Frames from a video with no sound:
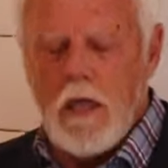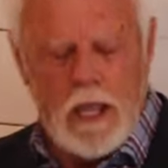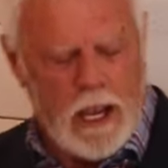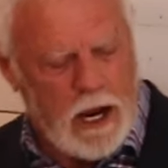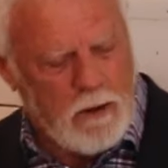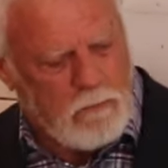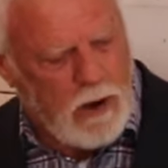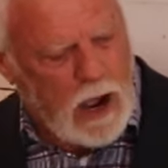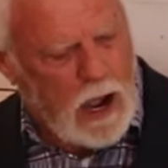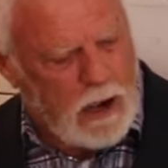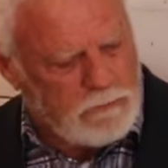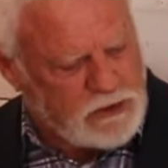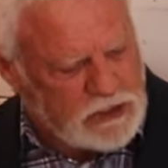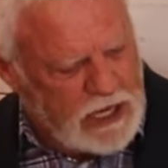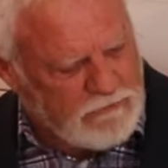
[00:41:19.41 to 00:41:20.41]
Here,
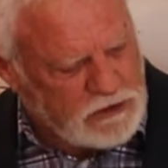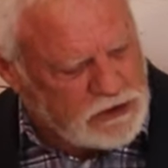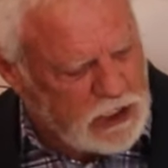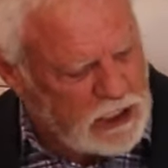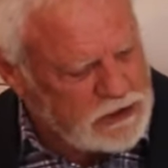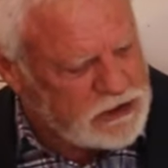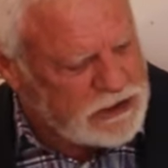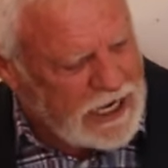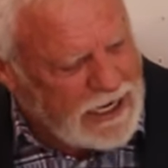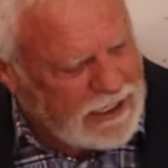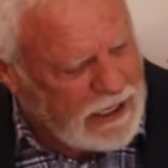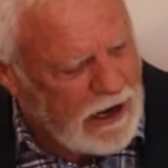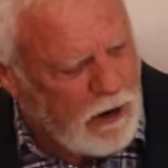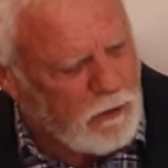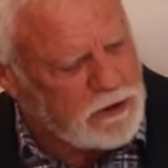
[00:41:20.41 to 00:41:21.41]
mom, seven sons,
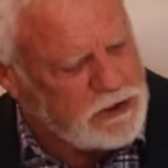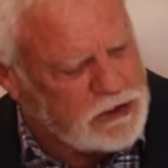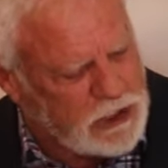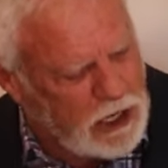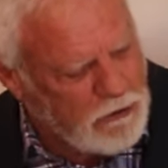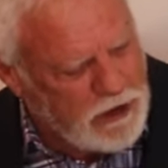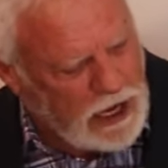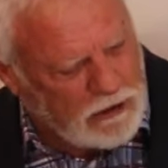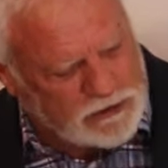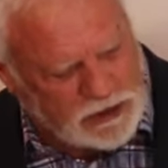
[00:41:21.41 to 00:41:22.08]
stand here. I want to show y'all